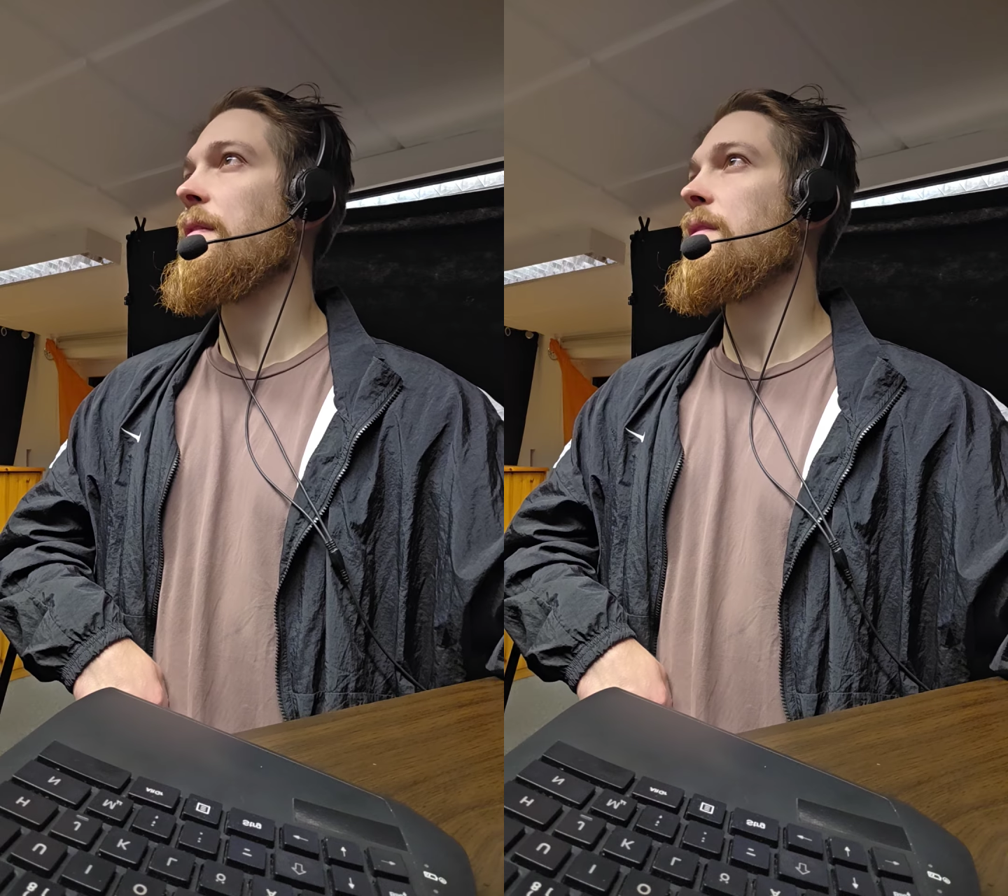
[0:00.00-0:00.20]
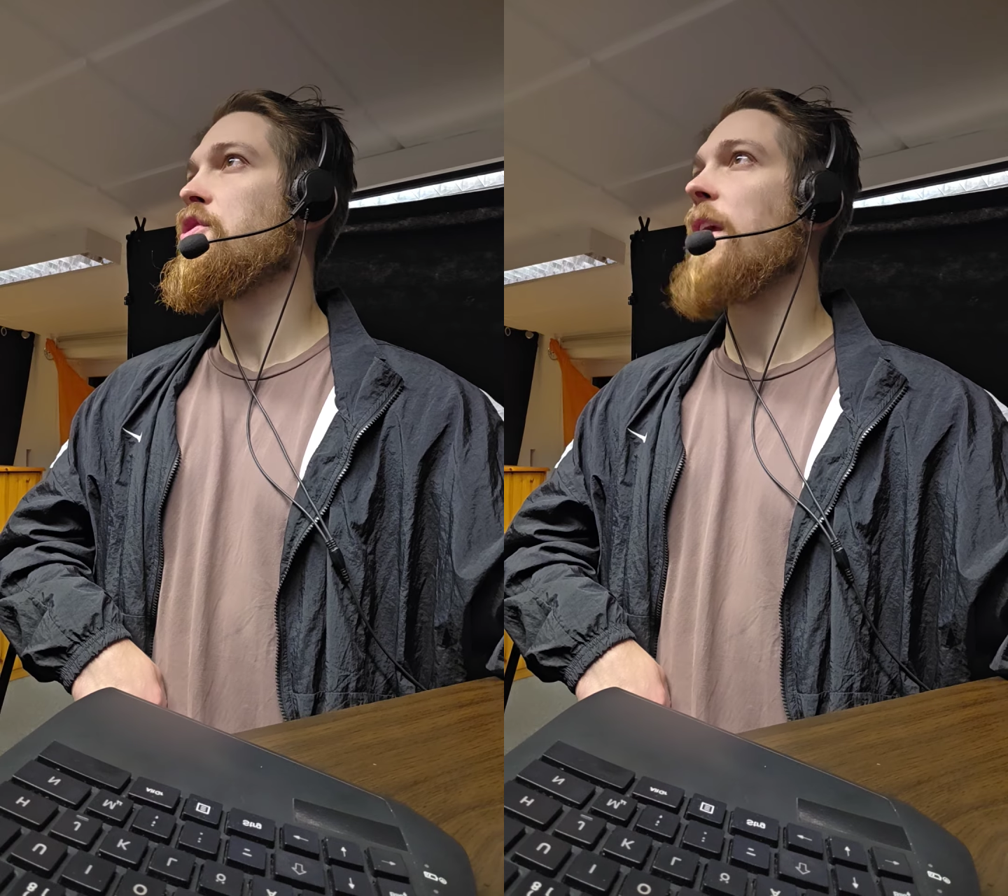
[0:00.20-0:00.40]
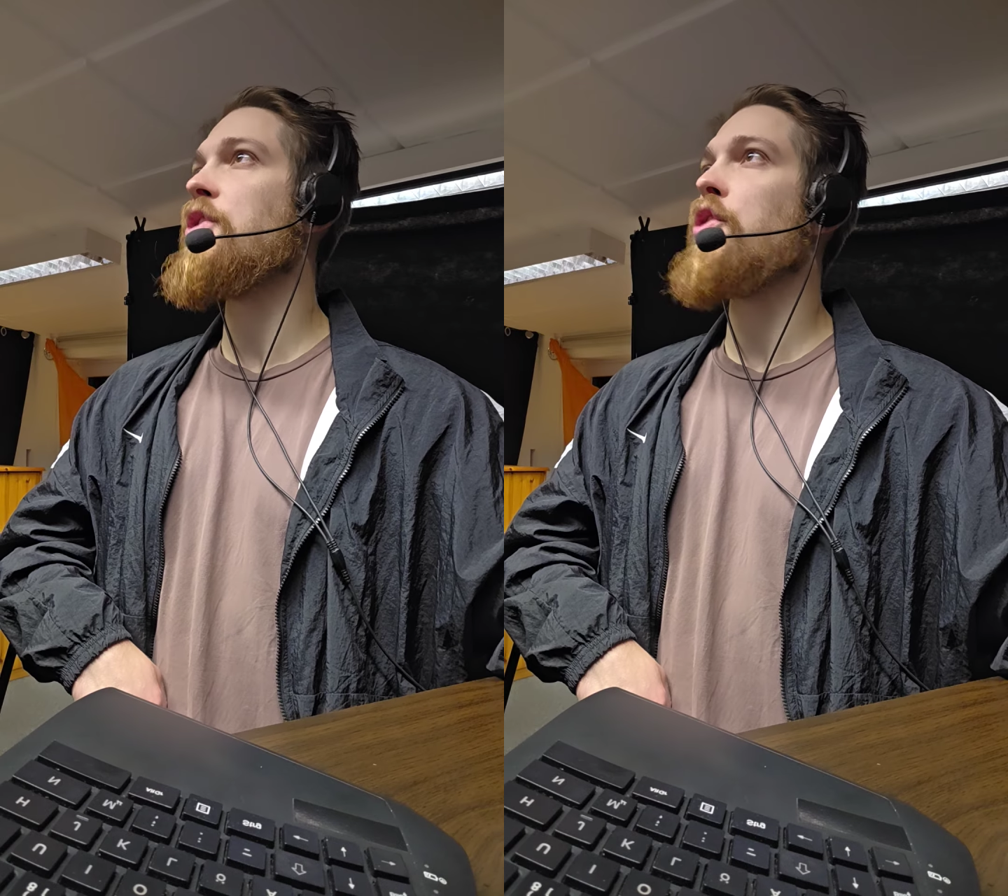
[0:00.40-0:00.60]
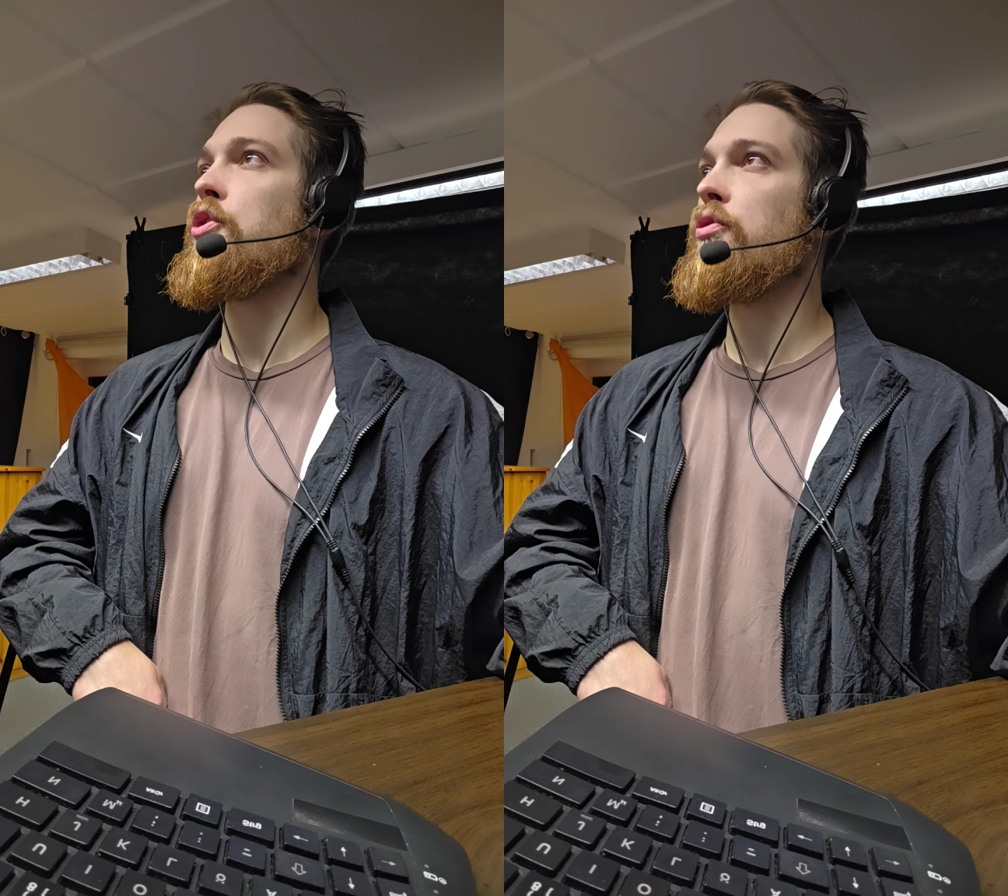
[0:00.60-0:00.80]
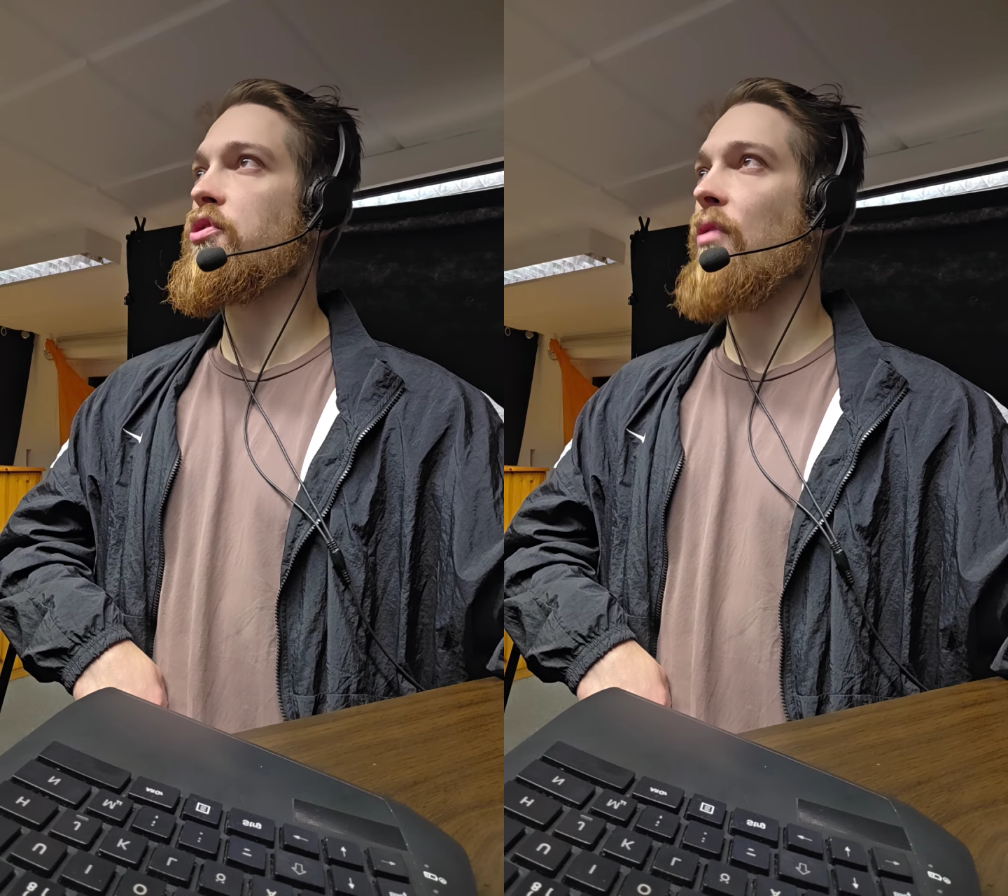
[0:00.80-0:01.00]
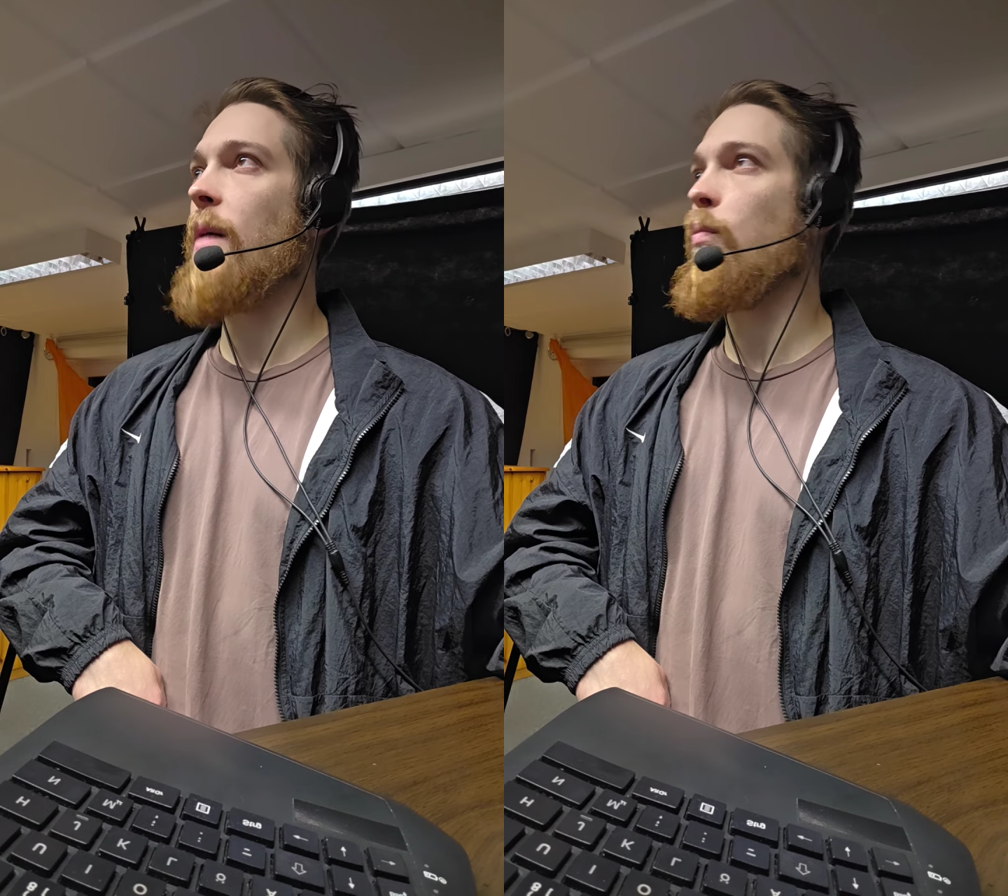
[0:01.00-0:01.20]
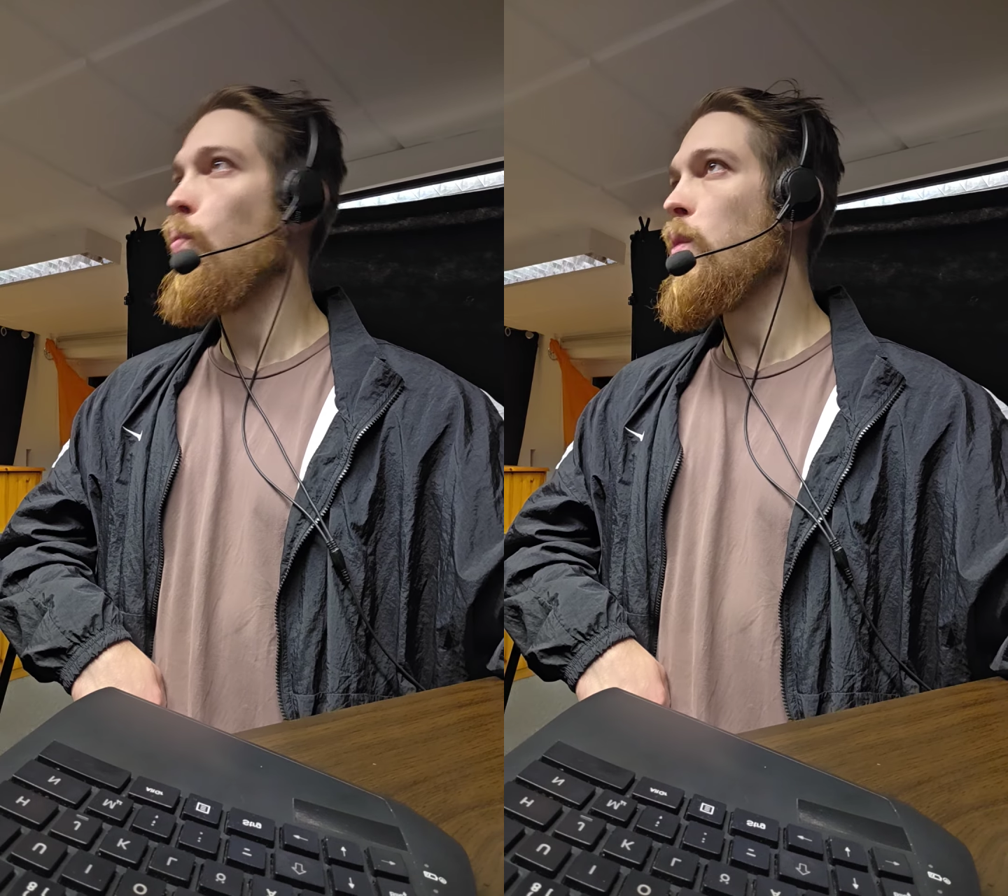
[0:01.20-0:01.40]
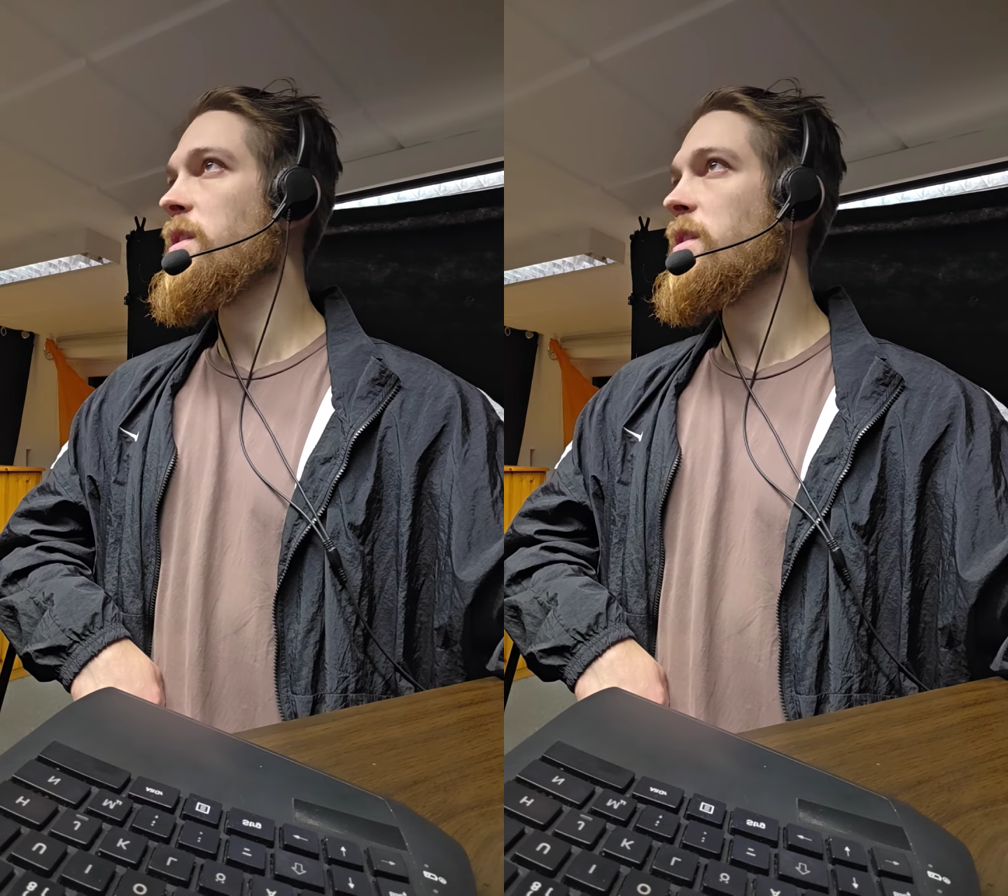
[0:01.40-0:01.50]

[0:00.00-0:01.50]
The change you describe,